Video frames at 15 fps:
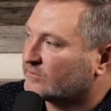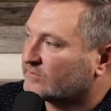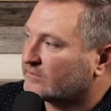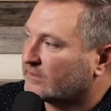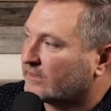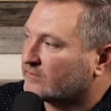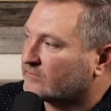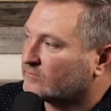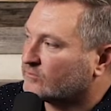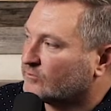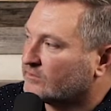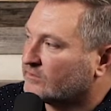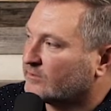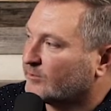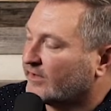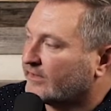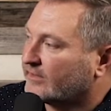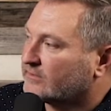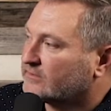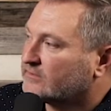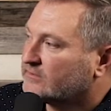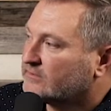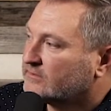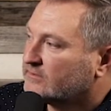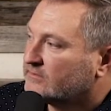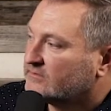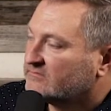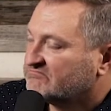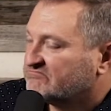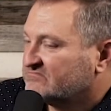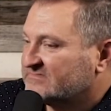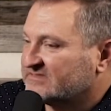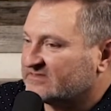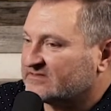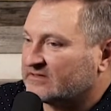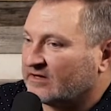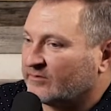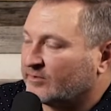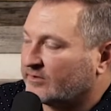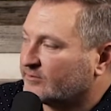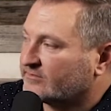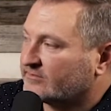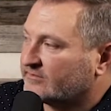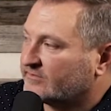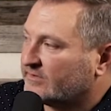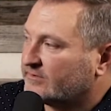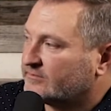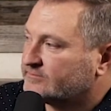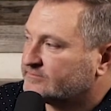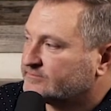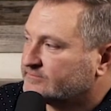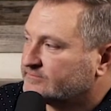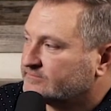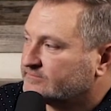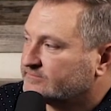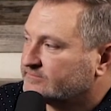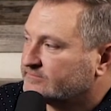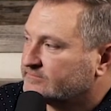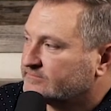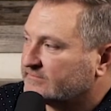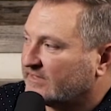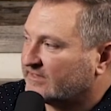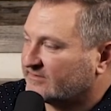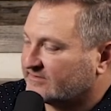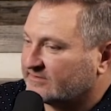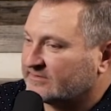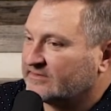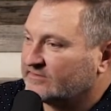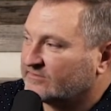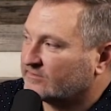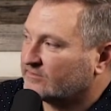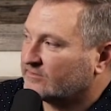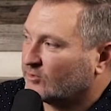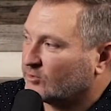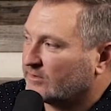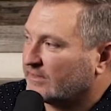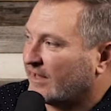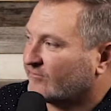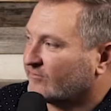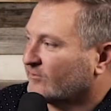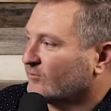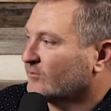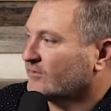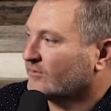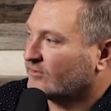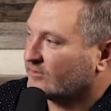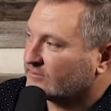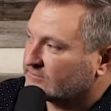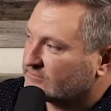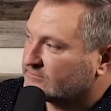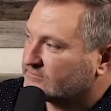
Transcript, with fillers: was like really bad. Mm. Since then, I've been able to sleep fine. Yeah and then sneezing or laughing really hard.